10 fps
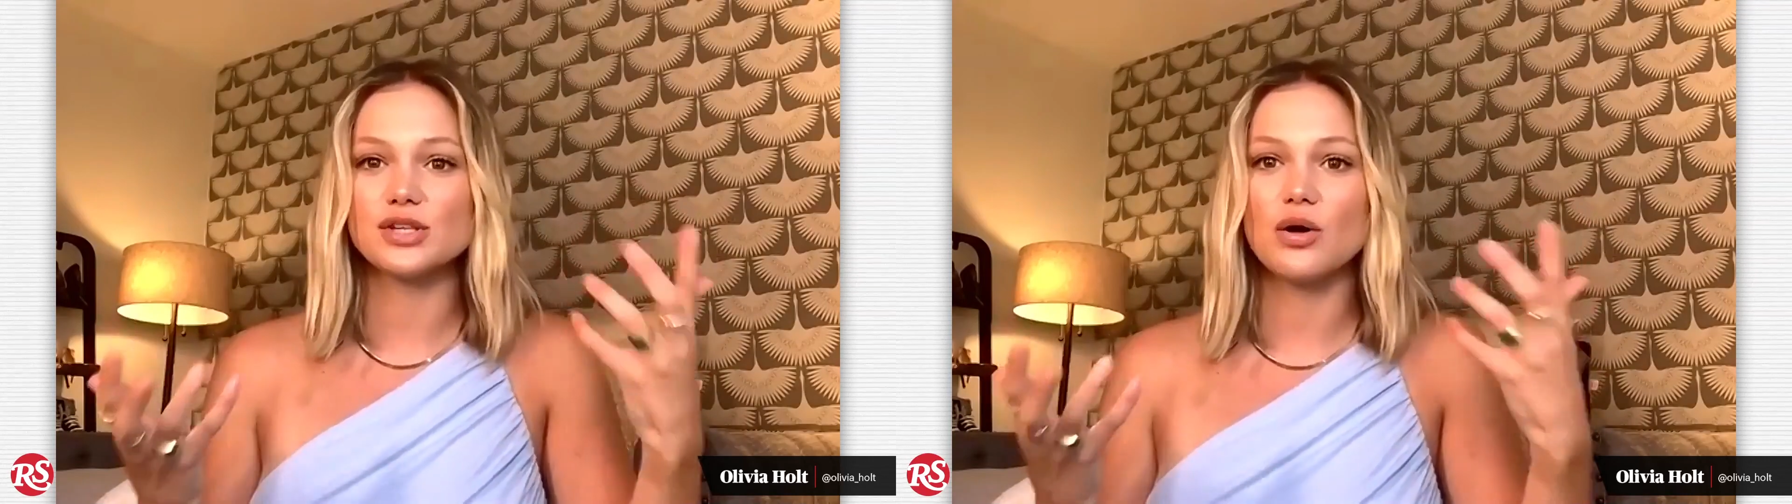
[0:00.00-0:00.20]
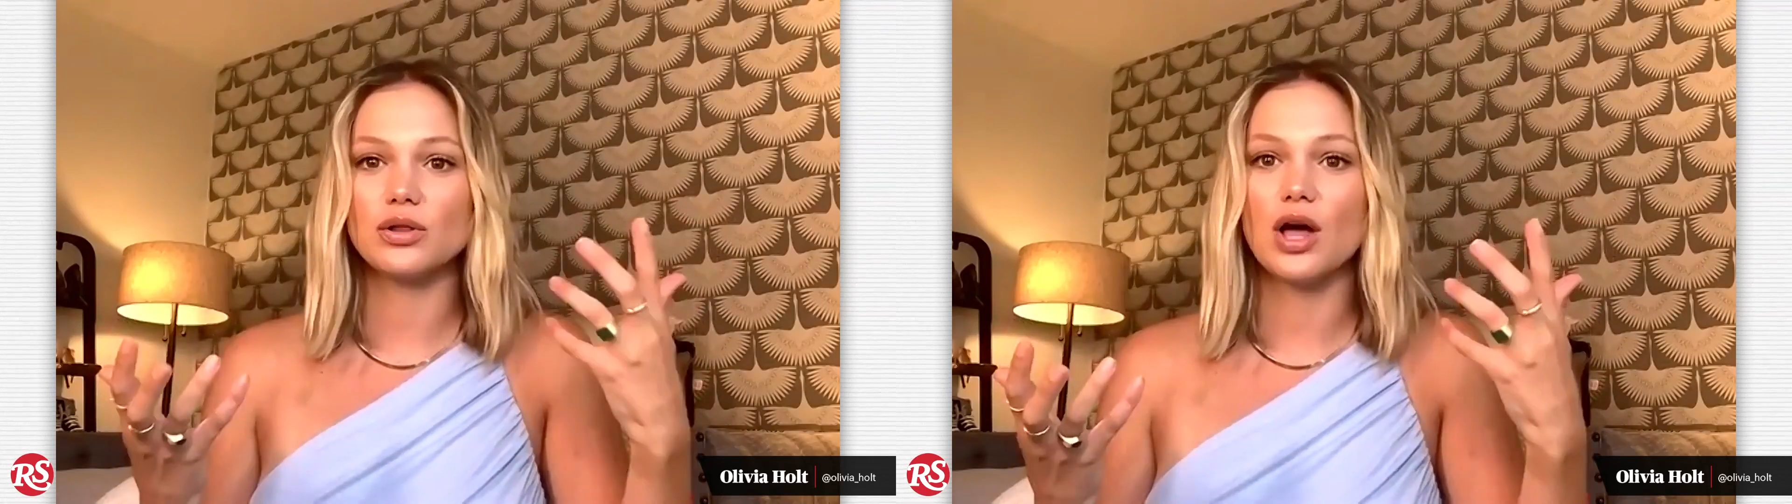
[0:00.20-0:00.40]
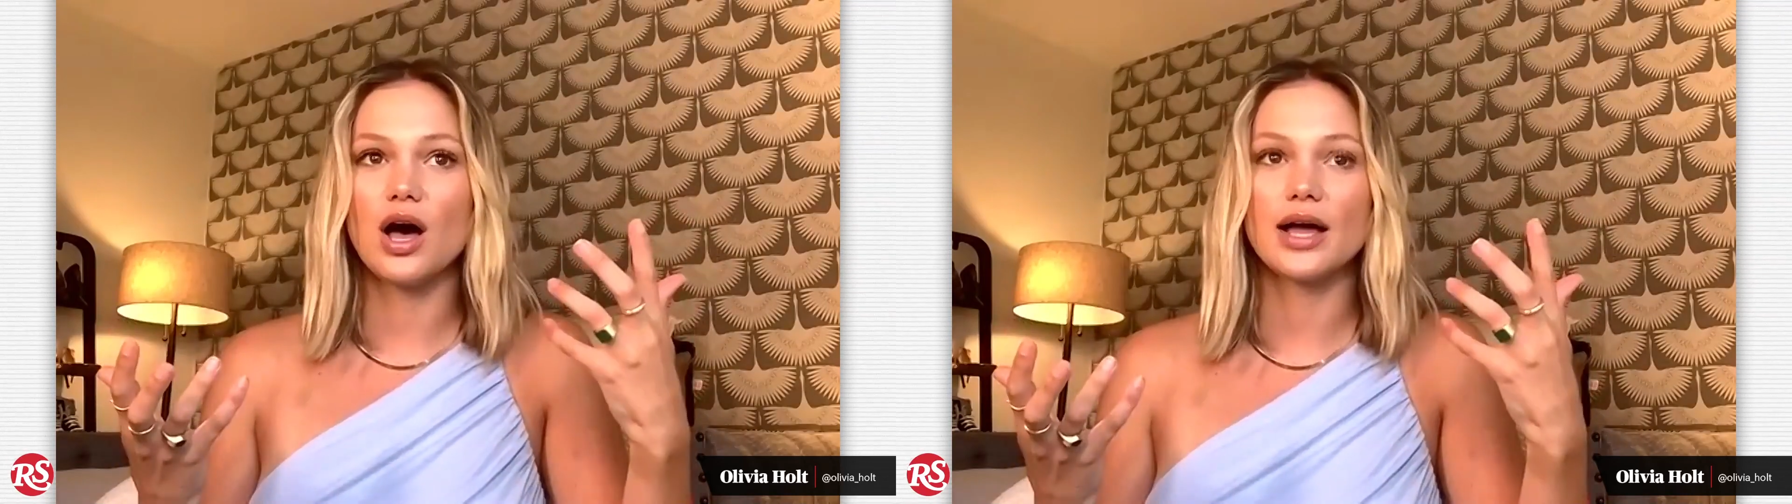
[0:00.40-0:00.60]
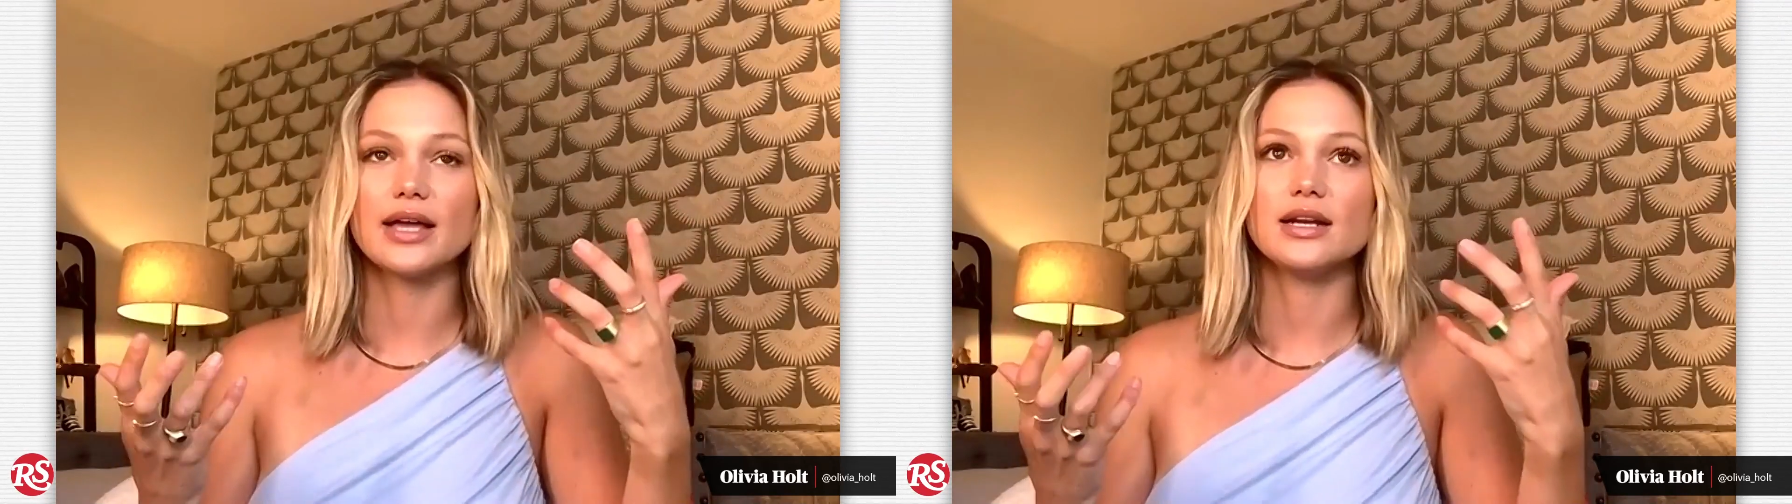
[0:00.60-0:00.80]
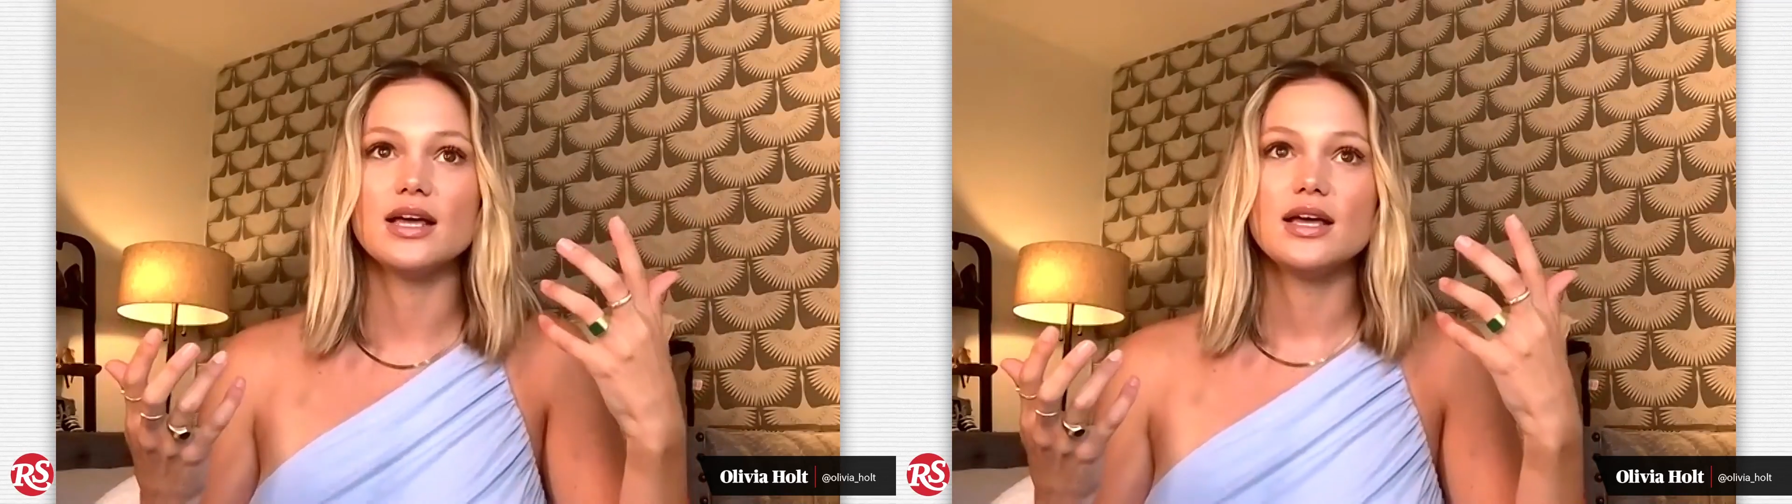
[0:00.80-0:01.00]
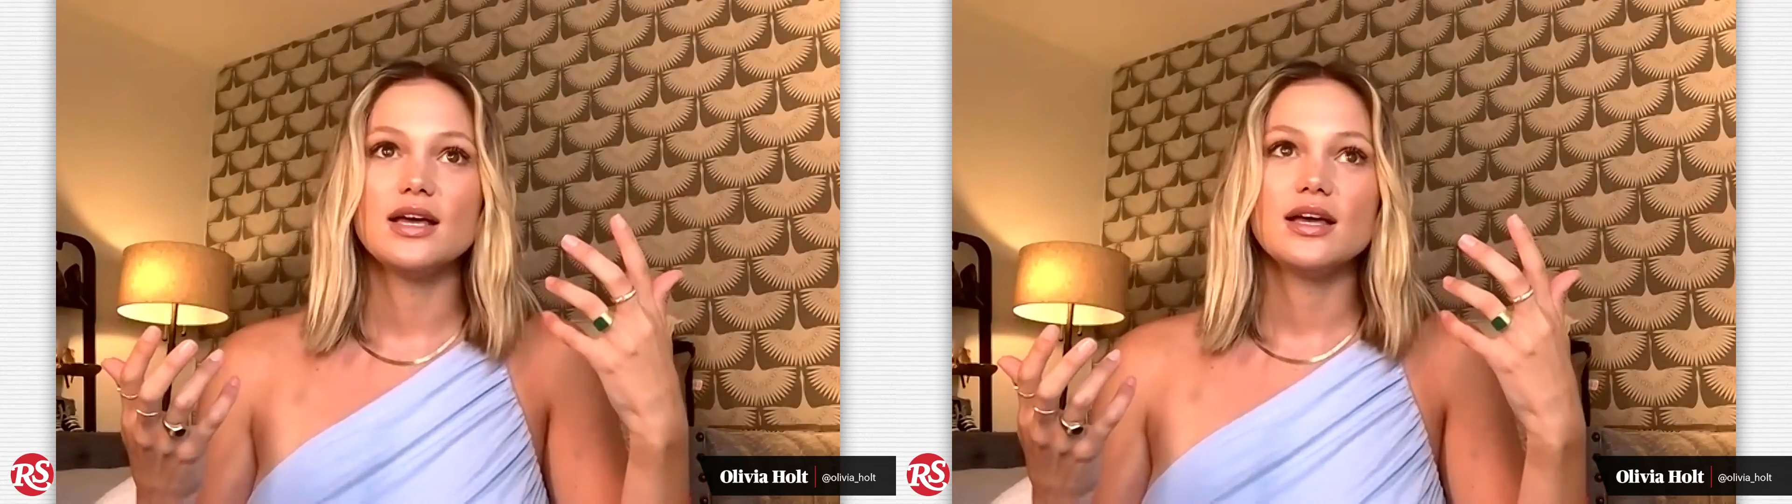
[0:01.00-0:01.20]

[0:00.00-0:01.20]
so long, and